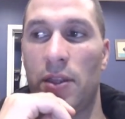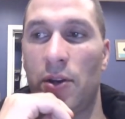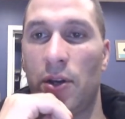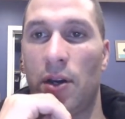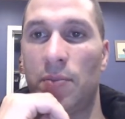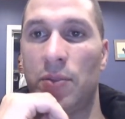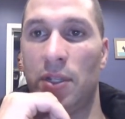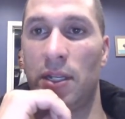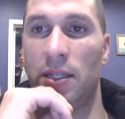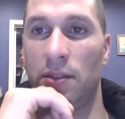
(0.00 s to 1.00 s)
And there comes
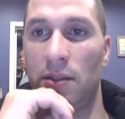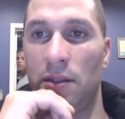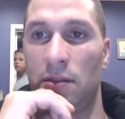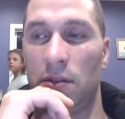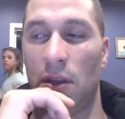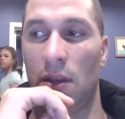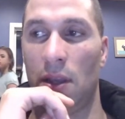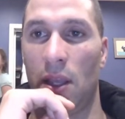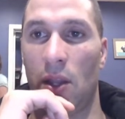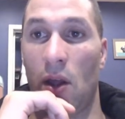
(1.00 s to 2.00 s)
an instance
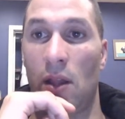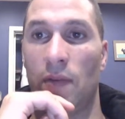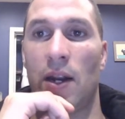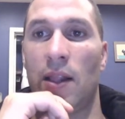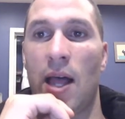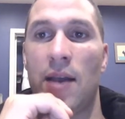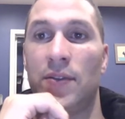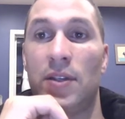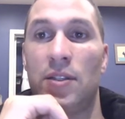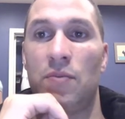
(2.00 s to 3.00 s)
in all of our
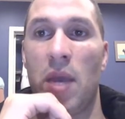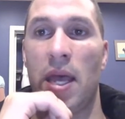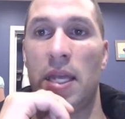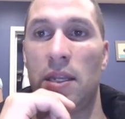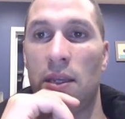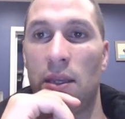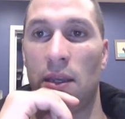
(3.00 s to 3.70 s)
lives as men